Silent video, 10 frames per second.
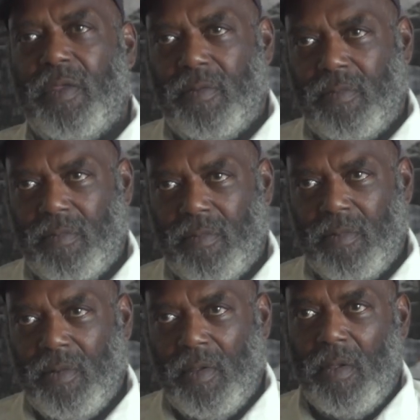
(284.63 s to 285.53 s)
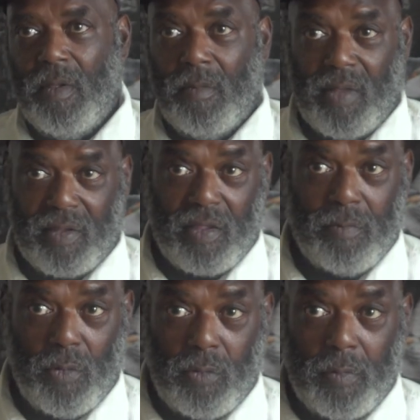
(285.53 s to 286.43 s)
be. But I say
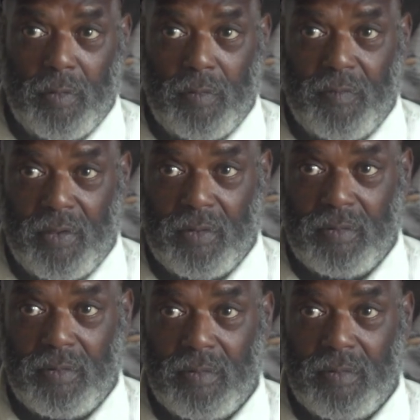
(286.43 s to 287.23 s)
more will be revealed.